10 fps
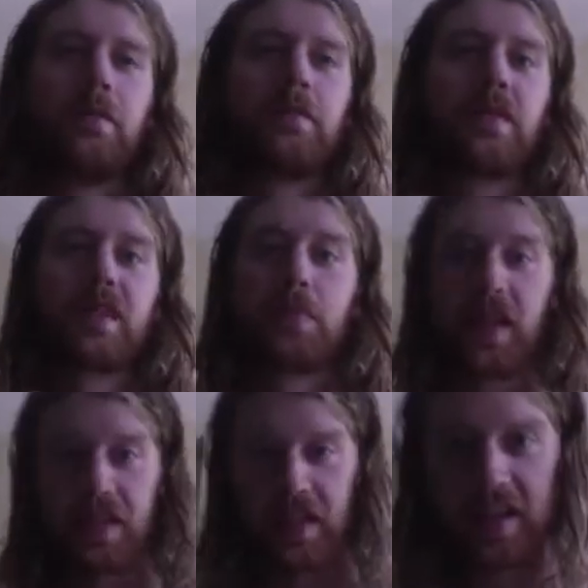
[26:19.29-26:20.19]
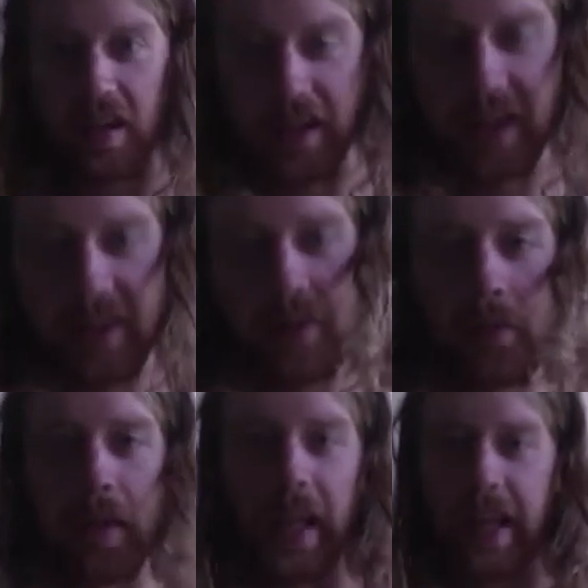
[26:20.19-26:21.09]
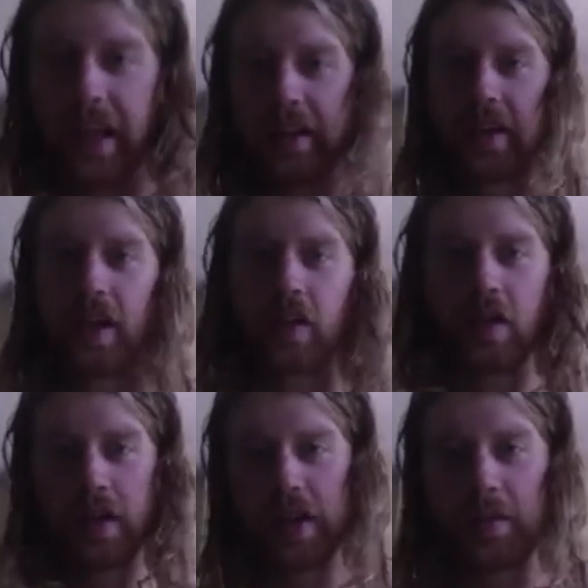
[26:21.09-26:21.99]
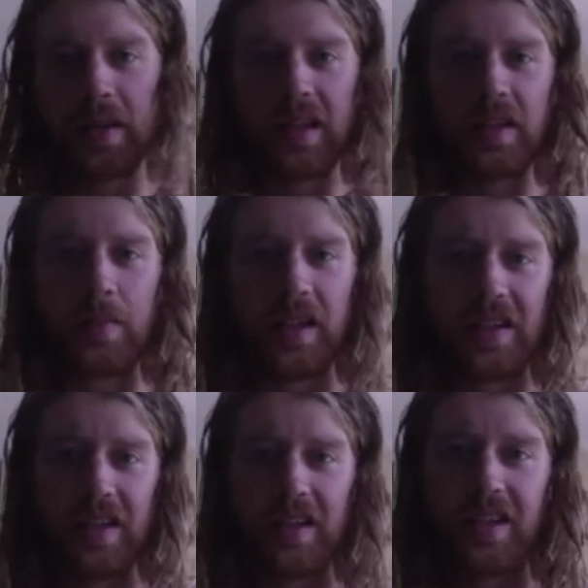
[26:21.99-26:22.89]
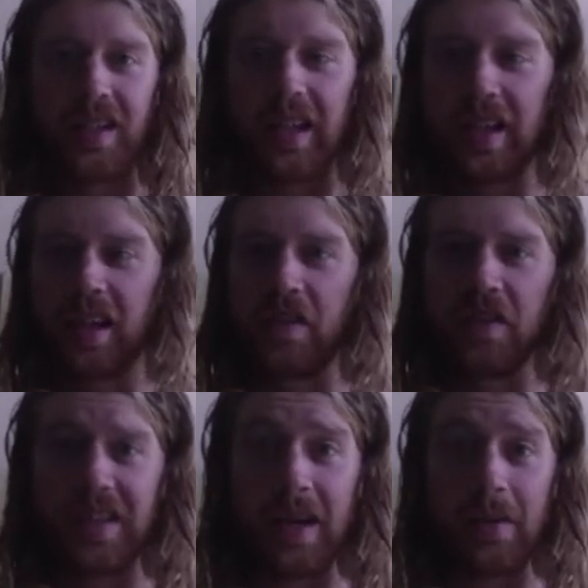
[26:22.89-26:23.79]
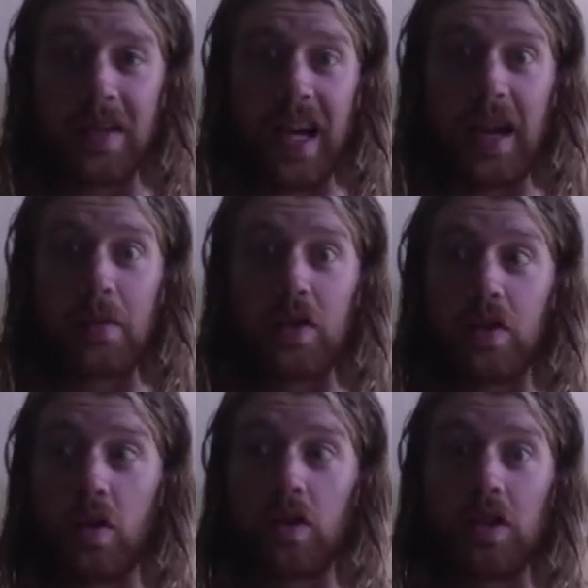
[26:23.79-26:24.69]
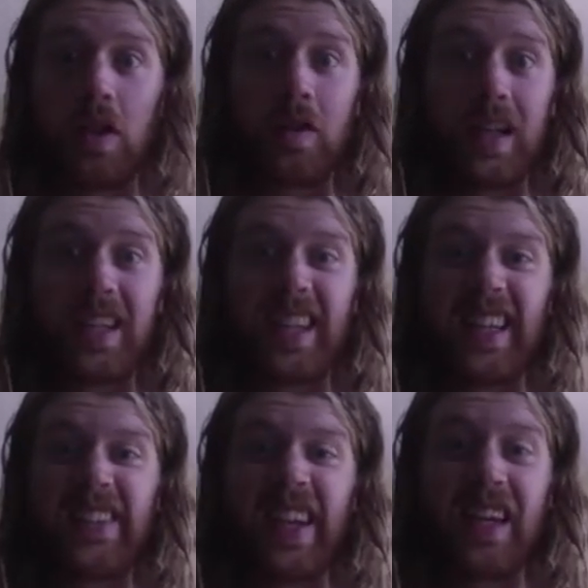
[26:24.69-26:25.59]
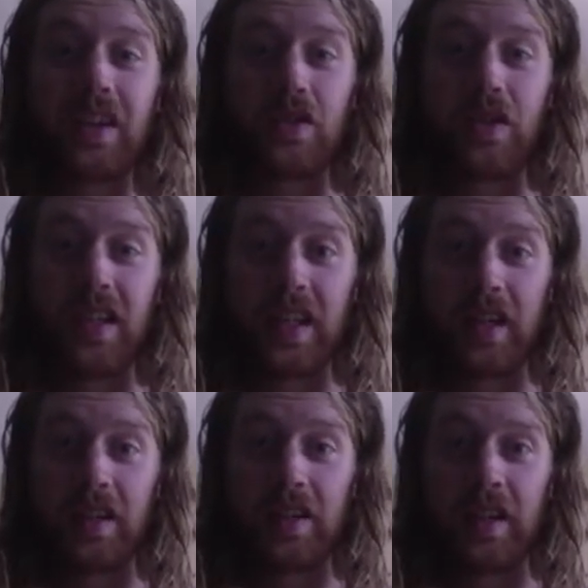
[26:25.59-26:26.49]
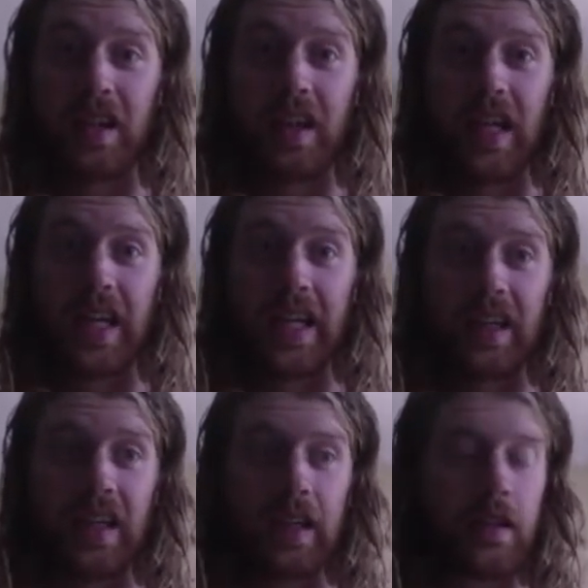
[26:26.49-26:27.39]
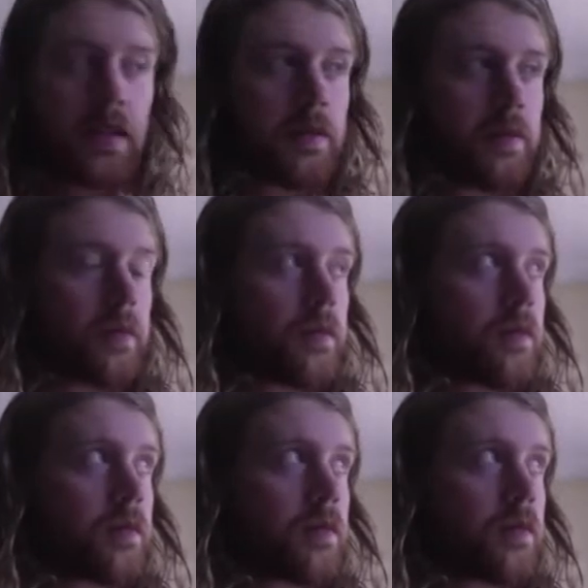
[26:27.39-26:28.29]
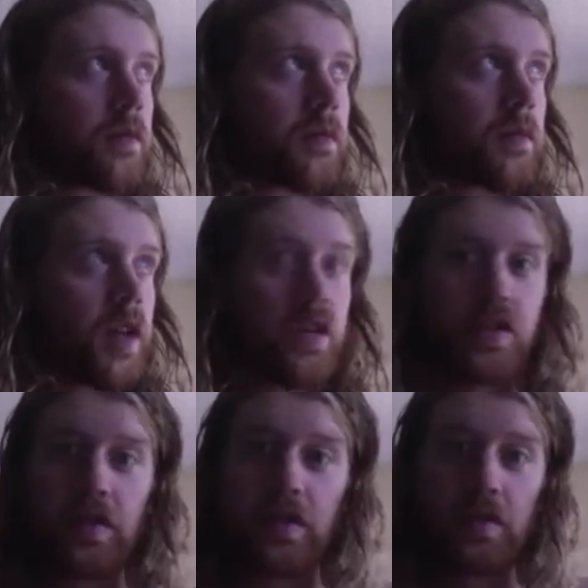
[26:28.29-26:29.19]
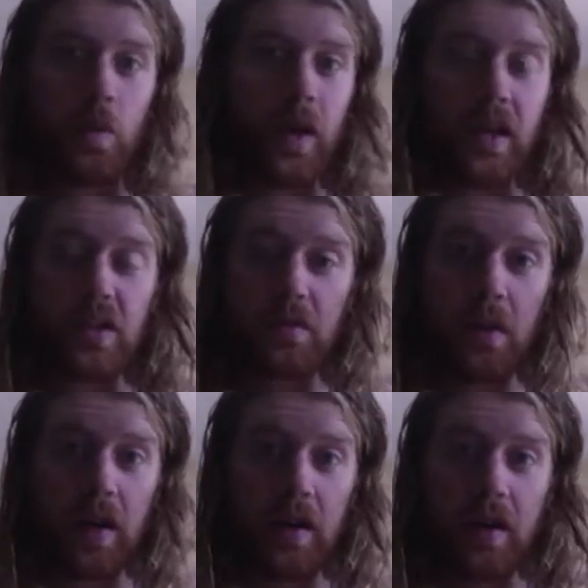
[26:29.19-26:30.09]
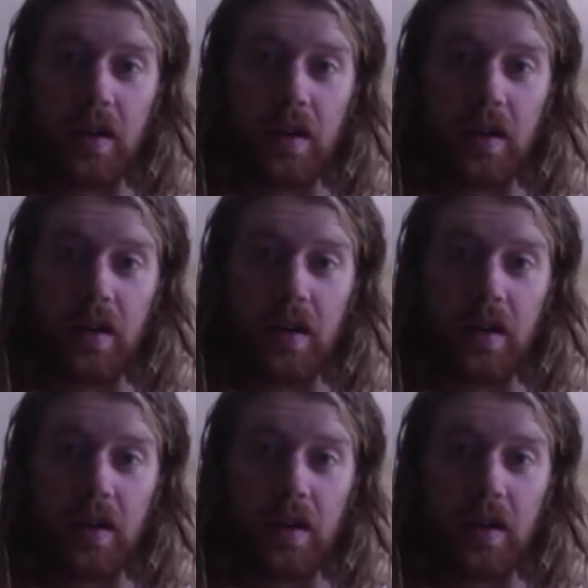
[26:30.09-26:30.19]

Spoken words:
species on a different planet, a human-like species, and like for them, time is so slow. Like they live 800 years, and like are wicked smart.